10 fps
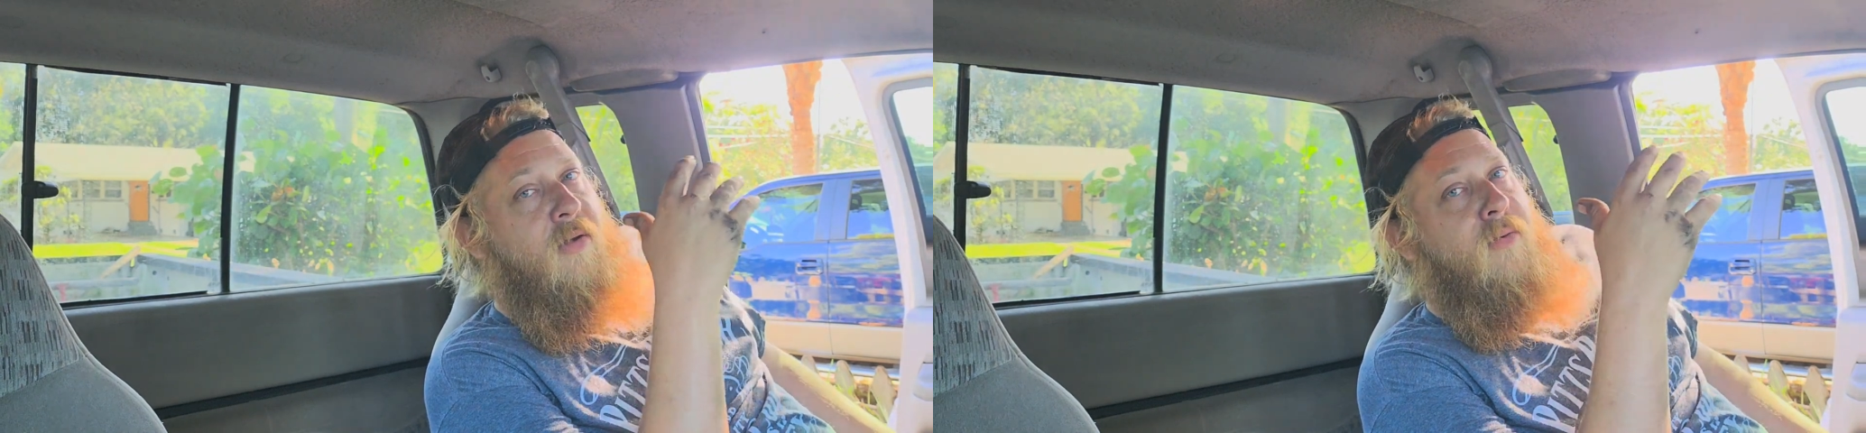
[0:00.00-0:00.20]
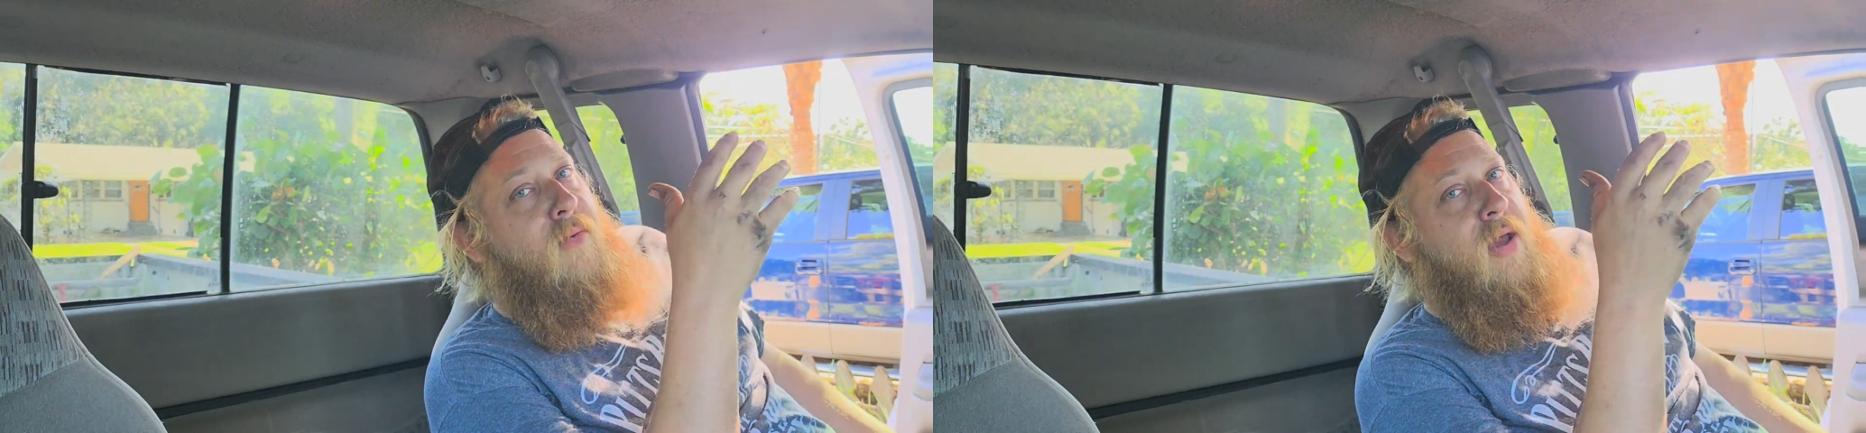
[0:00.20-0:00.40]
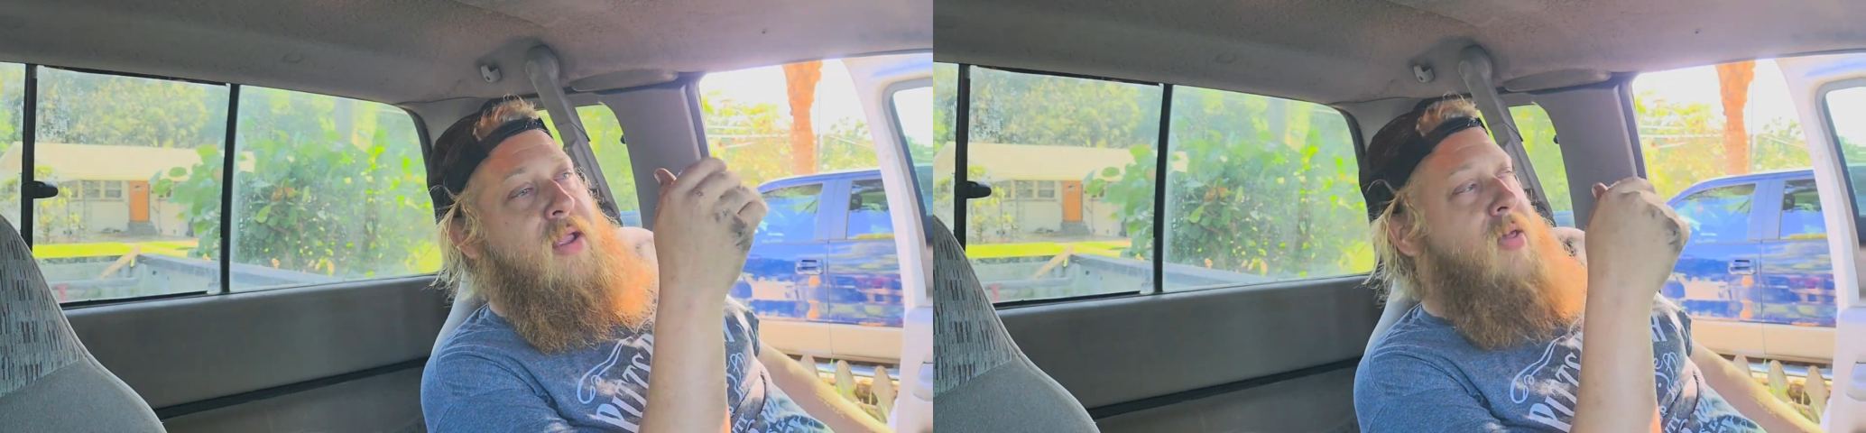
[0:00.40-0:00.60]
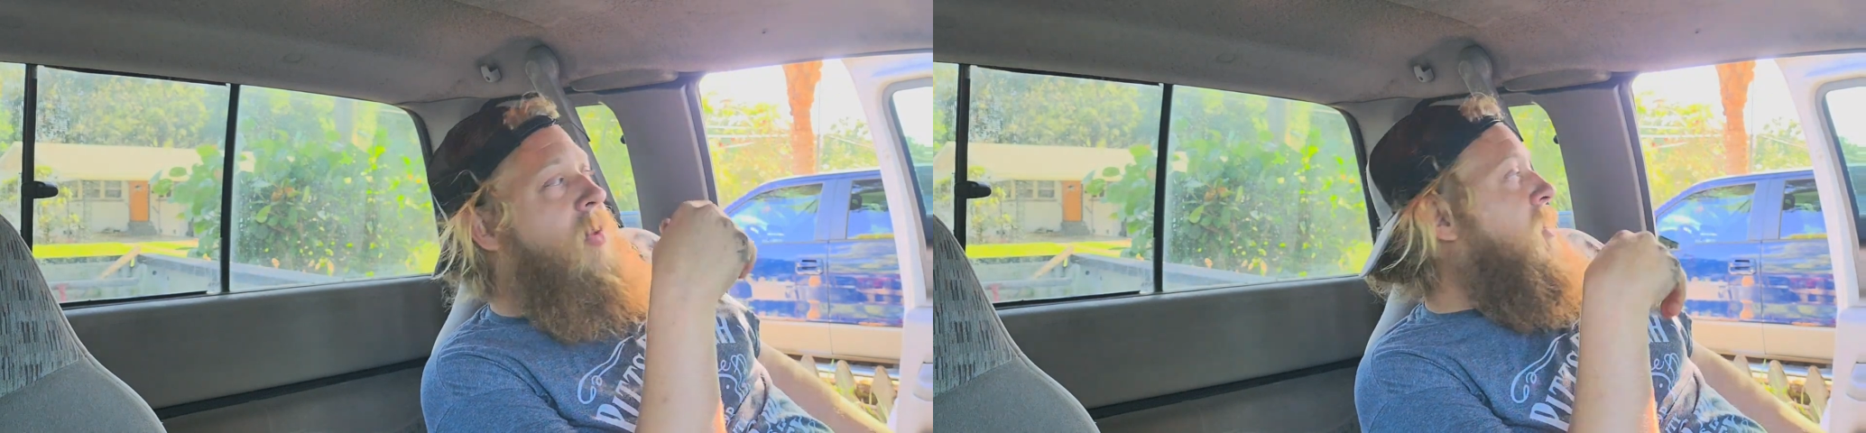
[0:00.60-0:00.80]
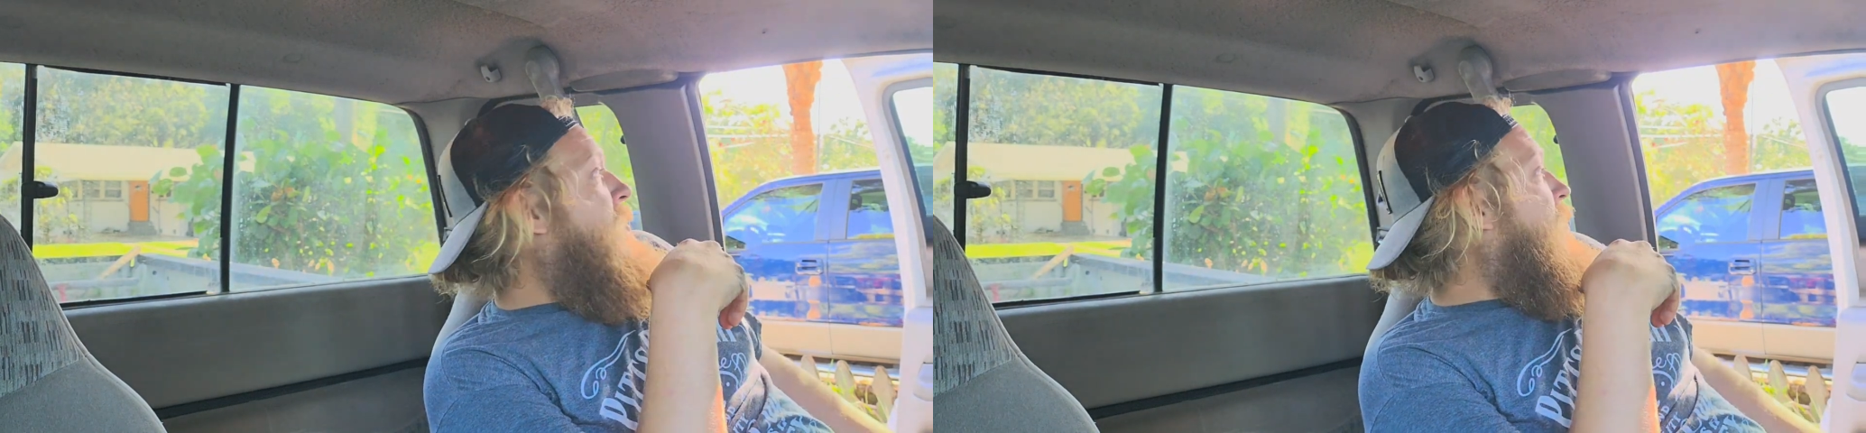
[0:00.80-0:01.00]
Right now,
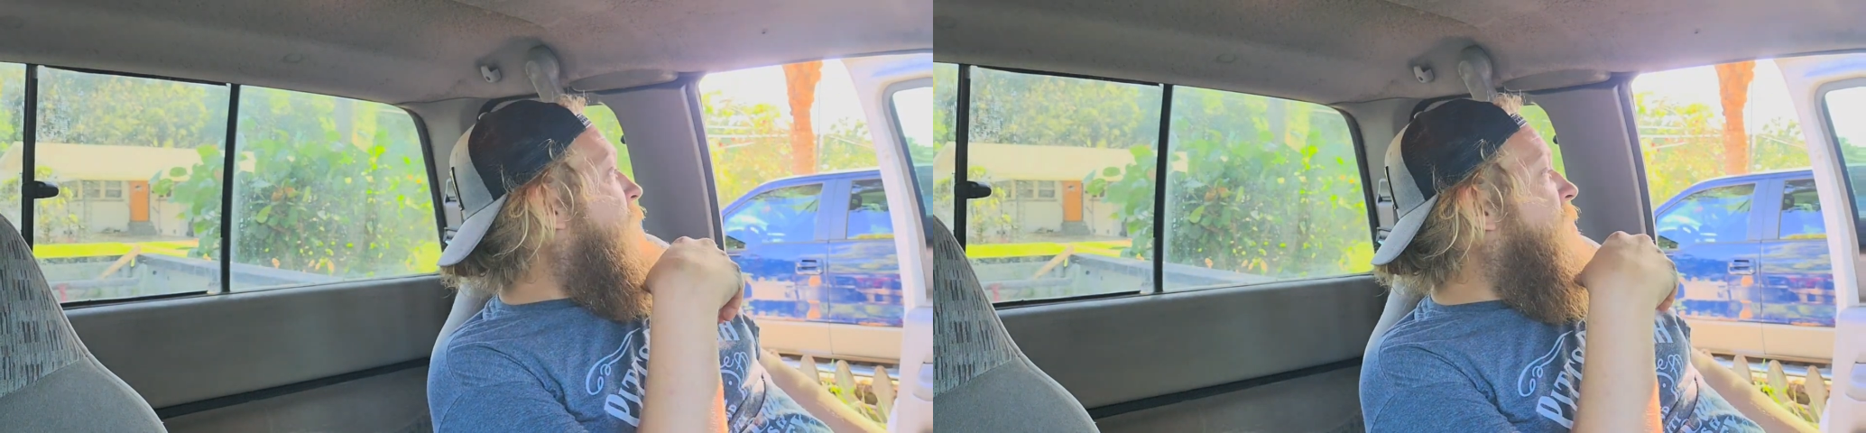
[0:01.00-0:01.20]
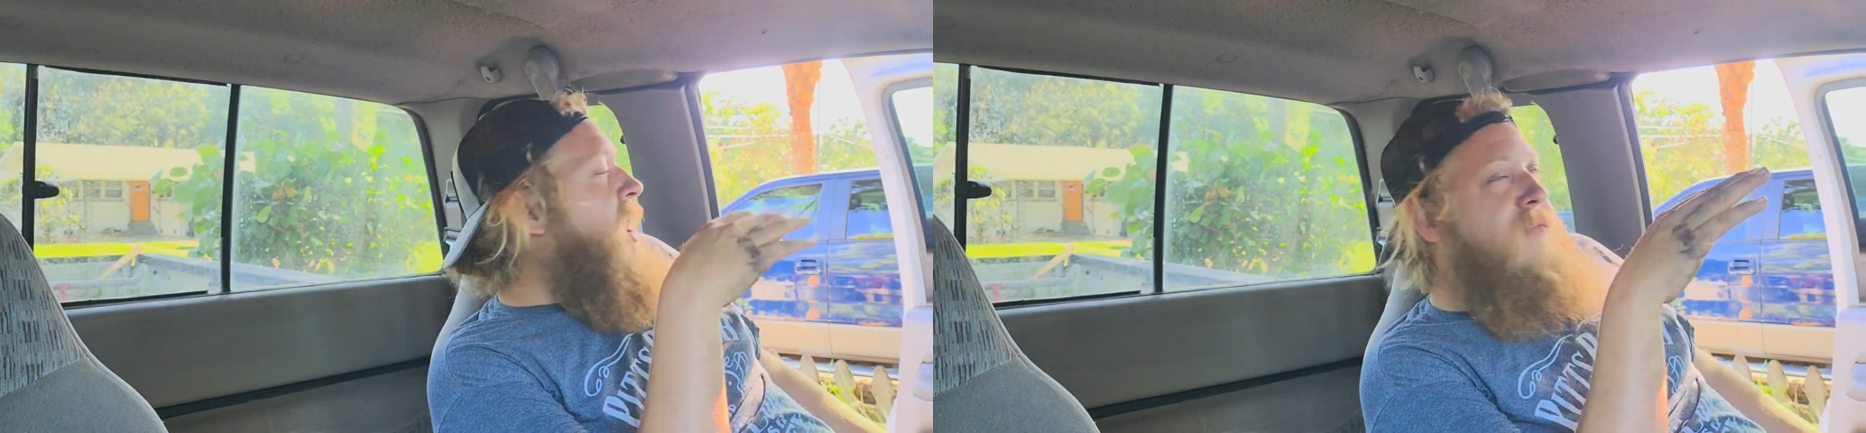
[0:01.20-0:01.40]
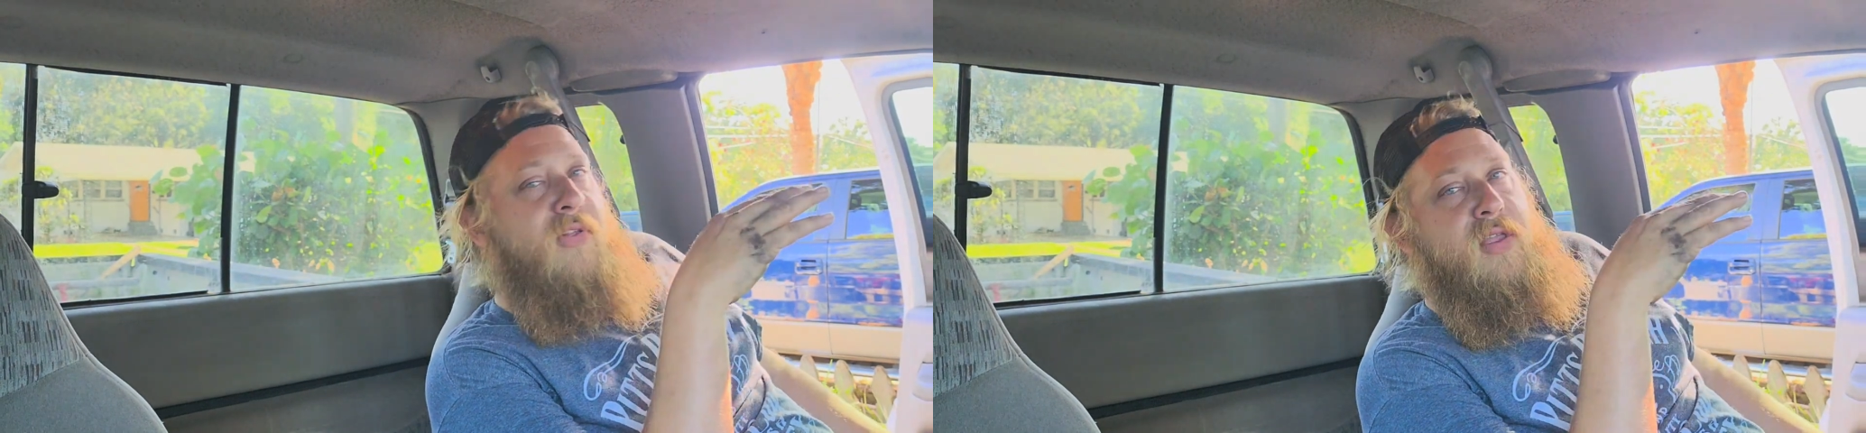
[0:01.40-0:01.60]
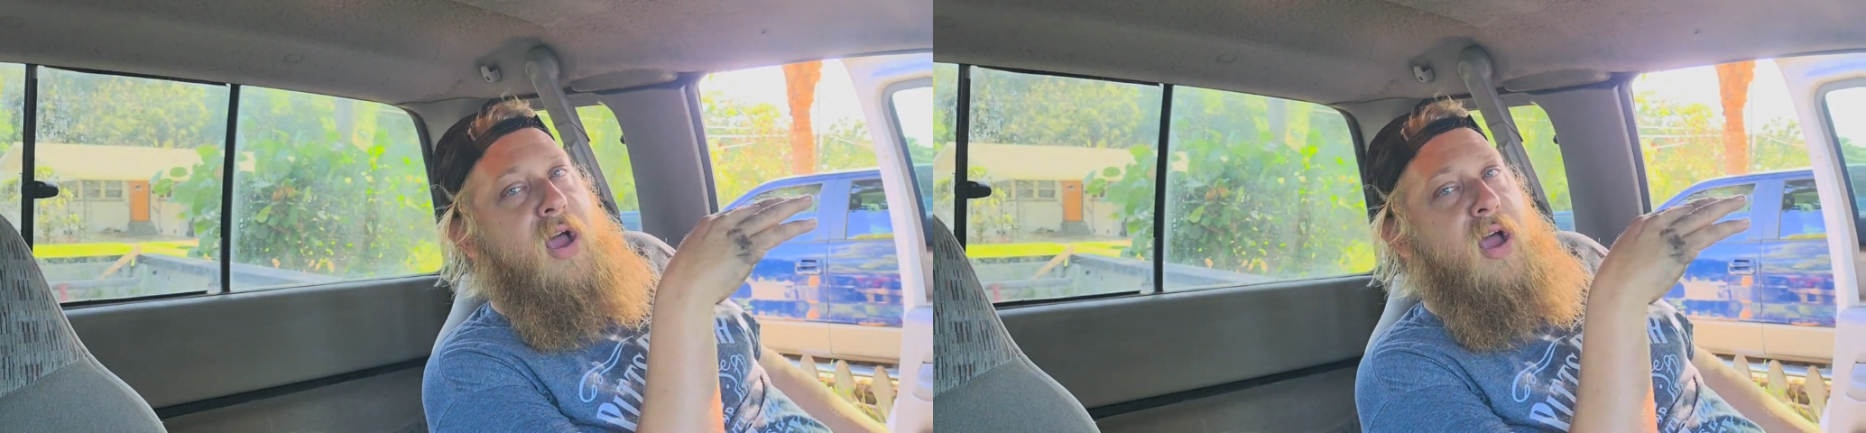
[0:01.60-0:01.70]
that is definitely